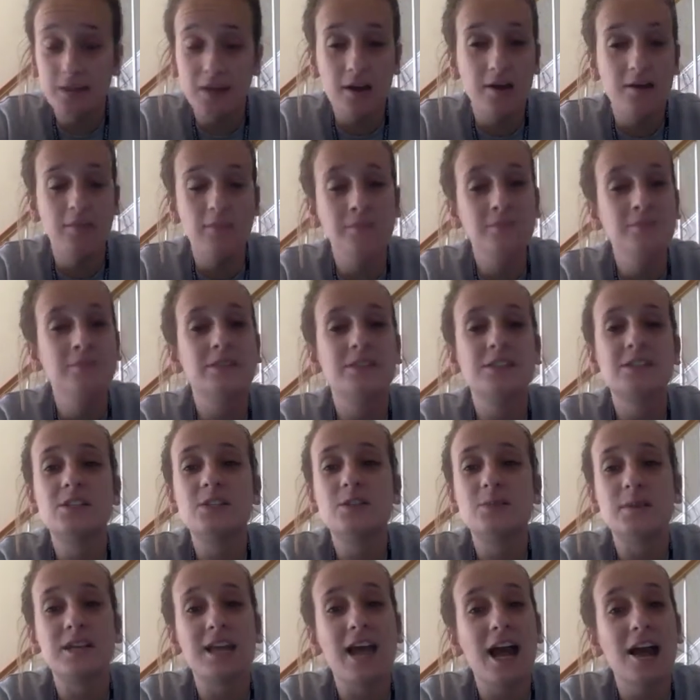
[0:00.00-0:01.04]

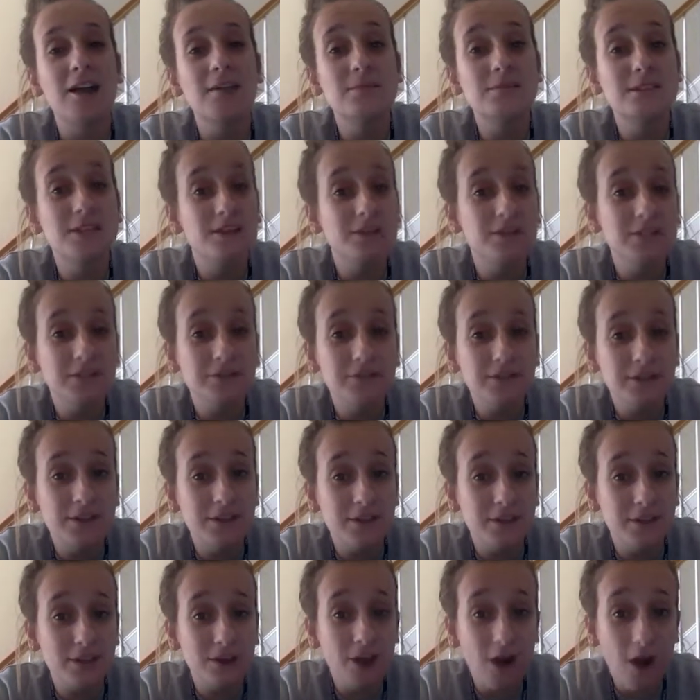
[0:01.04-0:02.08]
that are different
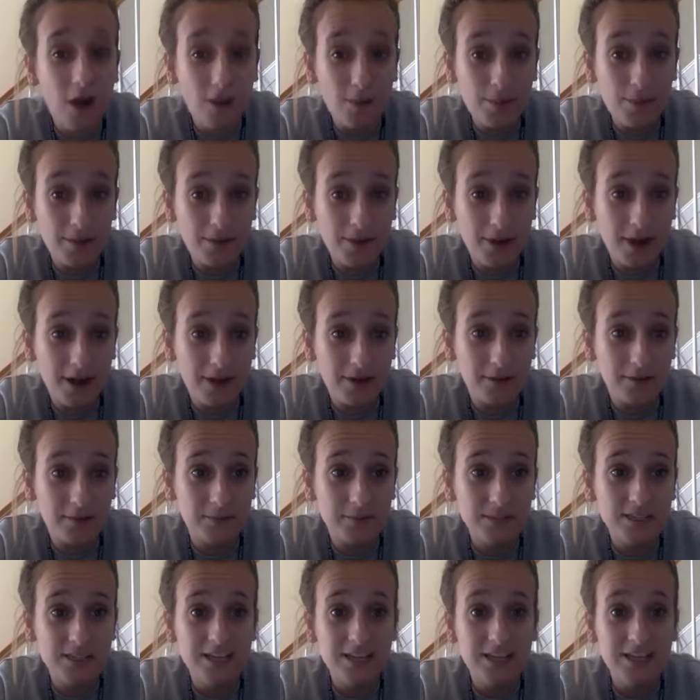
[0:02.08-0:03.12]
than the copper atoms